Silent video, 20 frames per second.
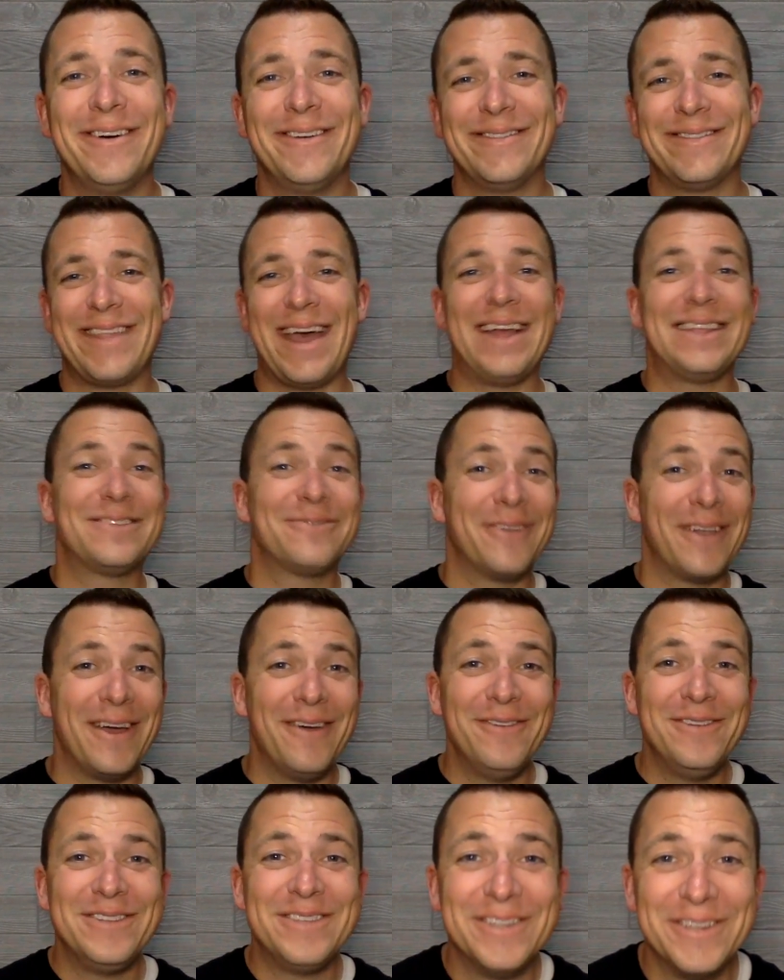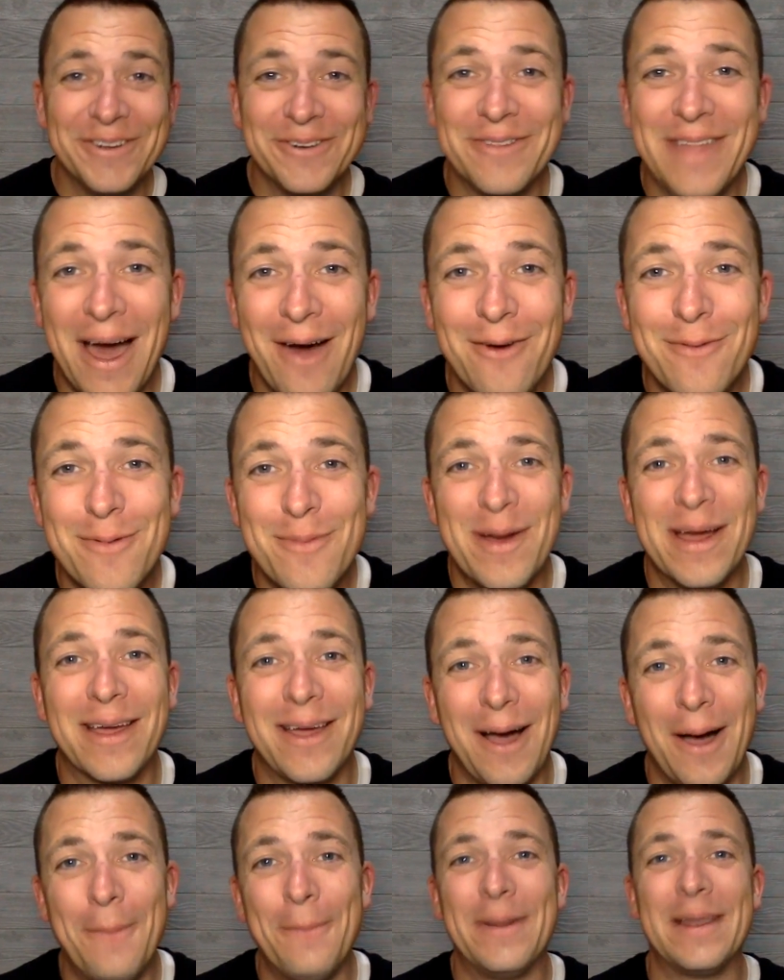that's what I would do. That would be my
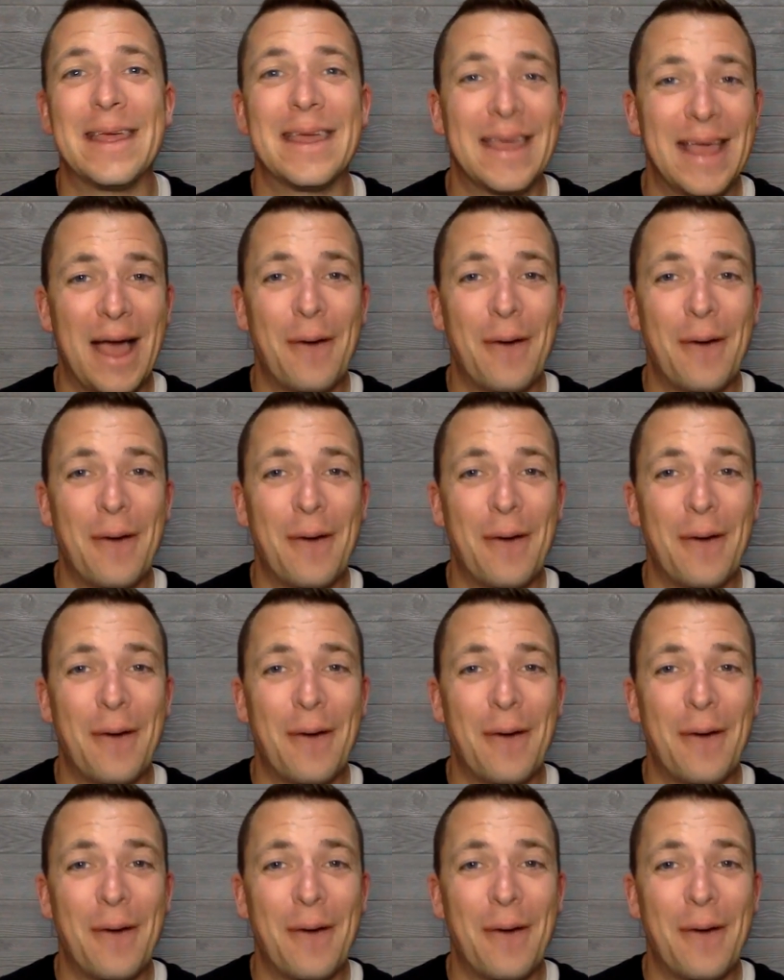company.